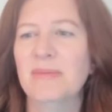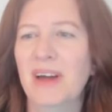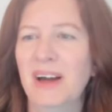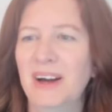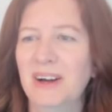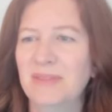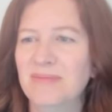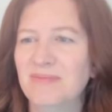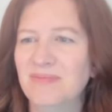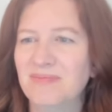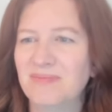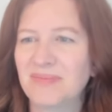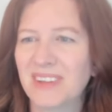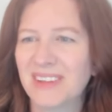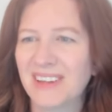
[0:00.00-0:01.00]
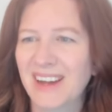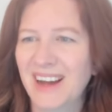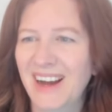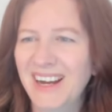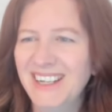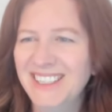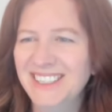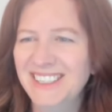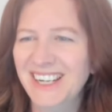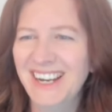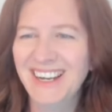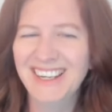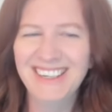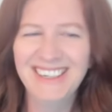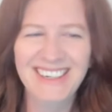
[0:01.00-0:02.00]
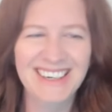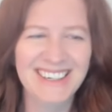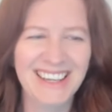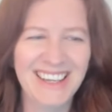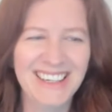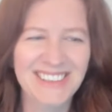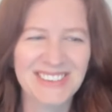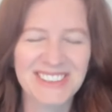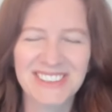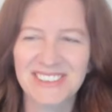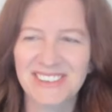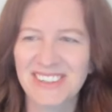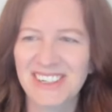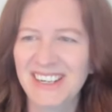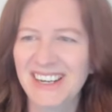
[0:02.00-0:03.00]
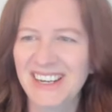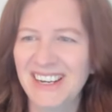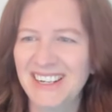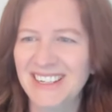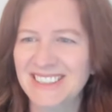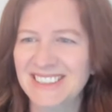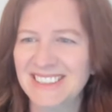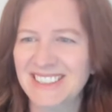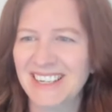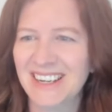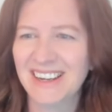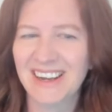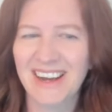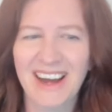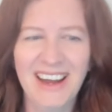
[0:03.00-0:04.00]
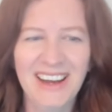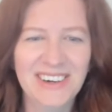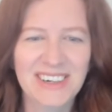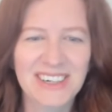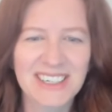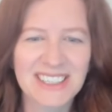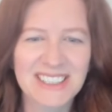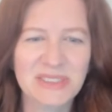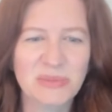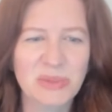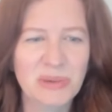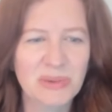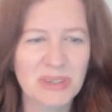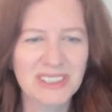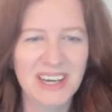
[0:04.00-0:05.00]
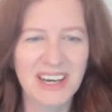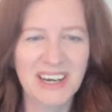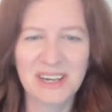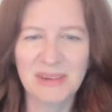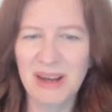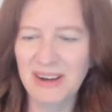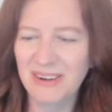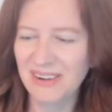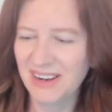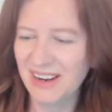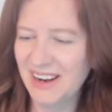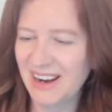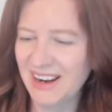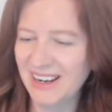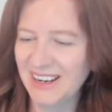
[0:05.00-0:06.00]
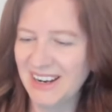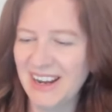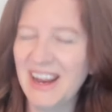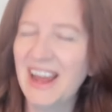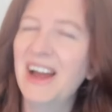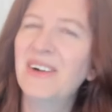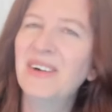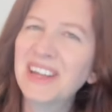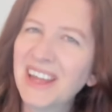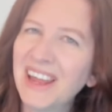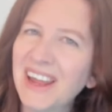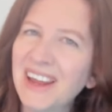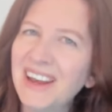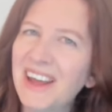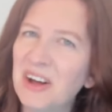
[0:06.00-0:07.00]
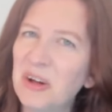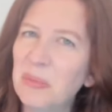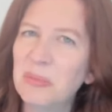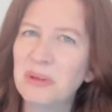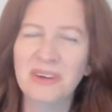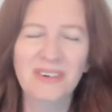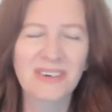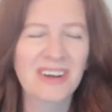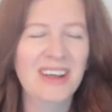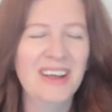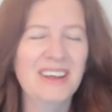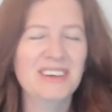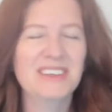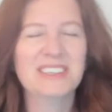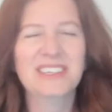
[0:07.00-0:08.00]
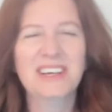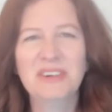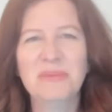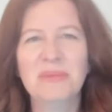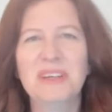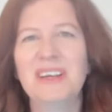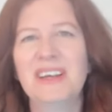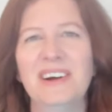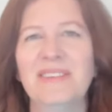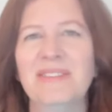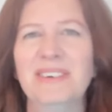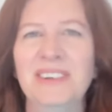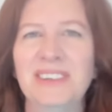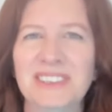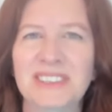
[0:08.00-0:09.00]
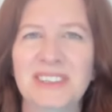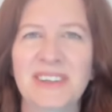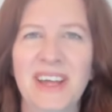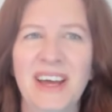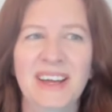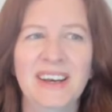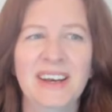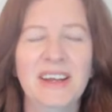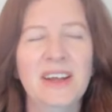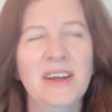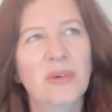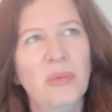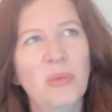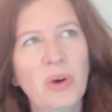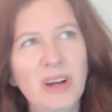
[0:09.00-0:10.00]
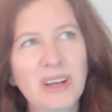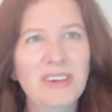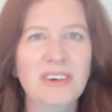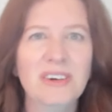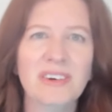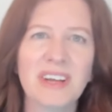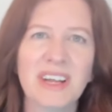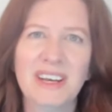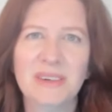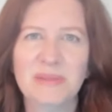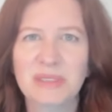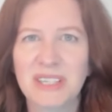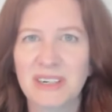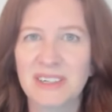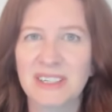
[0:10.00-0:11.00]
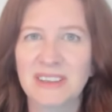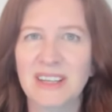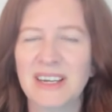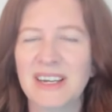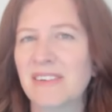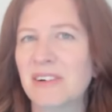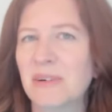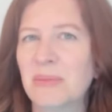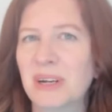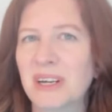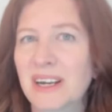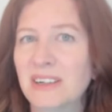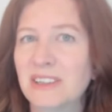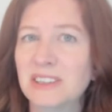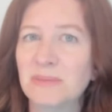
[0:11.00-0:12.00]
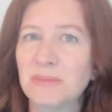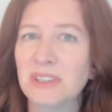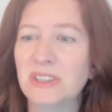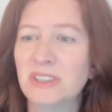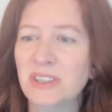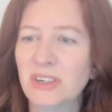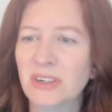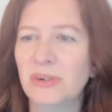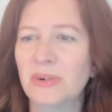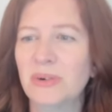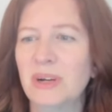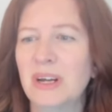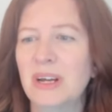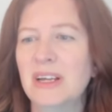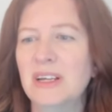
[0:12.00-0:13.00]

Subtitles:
Um, Hi, Jane. Thanks for joining us. Hi, Chris. We will talk about AI and how it can help you. You just have to be careful so that, one, you don't end up sounding like everybody else, but two,